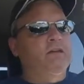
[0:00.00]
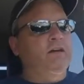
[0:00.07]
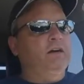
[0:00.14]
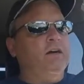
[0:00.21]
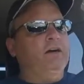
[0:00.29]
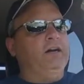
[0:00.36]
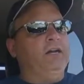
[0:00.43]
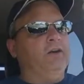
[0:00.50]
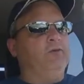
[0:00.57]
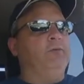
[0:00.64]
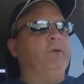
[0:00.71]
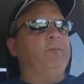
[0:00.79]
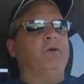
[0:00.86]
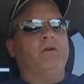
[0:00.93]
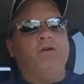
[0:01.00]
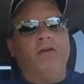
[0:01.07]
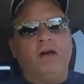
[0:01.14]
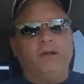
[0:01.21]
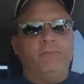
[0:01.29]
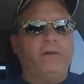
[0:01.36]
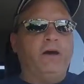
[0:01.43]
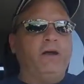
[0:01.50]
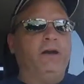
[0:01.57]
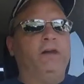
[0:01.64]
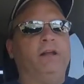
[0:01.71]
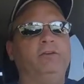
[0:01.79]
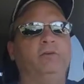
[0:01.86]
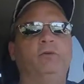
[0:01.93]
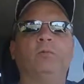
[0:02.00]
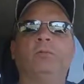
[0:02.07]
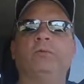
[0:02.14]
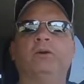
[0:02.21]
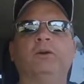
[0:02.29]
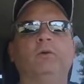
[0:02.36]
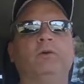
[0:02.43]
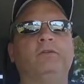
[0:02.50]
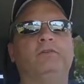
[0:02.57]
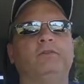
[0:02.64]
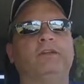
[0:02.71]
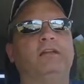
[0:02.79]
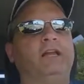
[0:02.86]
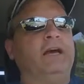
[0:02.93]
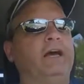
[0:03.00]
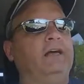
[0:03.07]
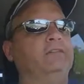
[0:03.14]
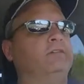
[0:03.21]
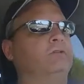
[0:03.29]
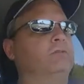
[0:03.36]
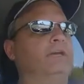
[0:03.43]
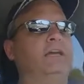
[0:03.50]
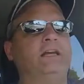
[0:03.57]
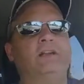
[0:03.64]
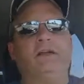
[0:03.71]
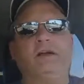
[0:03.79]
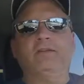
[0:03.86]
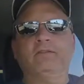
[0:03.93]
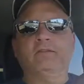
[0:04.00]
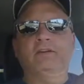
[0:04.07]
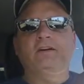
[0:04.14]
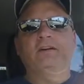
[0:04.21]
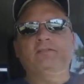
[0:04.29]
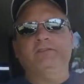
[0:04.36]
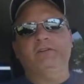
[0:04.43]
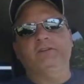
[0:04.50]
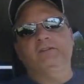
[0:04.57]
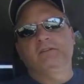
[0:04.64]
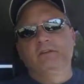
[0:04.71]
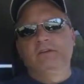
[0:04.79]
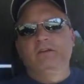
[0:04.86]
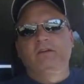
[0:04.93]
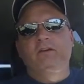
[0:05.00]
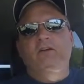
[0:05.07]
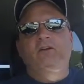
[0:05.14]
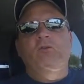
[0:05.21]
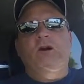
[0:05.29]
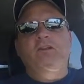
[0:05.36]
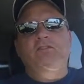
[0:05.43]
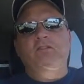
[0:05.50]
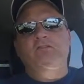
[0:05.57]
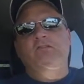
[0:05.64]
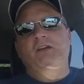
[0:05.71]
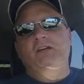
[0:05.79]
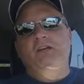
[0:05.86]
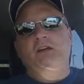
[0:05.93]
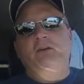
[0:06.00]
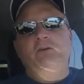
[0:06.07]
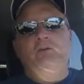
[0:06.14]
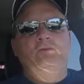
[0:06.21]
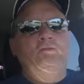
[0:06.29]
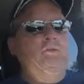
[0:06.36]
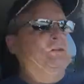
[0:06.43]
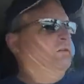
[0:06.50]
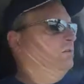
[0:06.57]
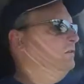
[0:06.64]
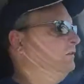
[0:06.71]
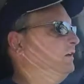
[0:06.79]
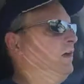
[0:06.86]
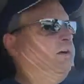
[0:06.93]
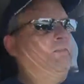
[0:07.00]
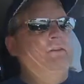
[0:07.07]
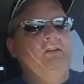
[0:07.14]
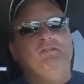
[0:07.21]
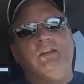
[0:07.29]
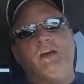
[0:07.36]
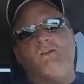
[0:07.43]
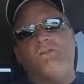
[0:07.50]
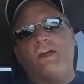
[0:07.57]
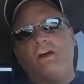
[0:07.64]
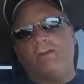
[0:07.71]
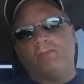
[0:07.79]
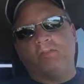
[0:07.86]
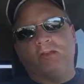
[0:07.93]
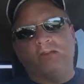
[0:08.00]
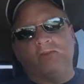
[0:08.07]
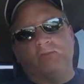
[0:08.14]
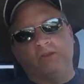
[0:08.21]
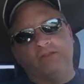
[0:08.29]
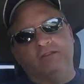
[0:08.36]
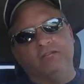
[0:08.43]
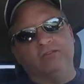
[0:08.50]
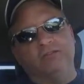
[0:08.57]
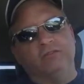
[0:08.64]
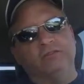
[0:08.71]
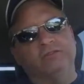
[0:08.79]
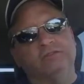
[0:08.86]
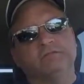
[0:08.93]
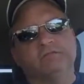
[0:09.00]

I don't remember a lot about it. I do remember going to the class and reading a lot of stuff and watching videos and having to sound out things with a teacher.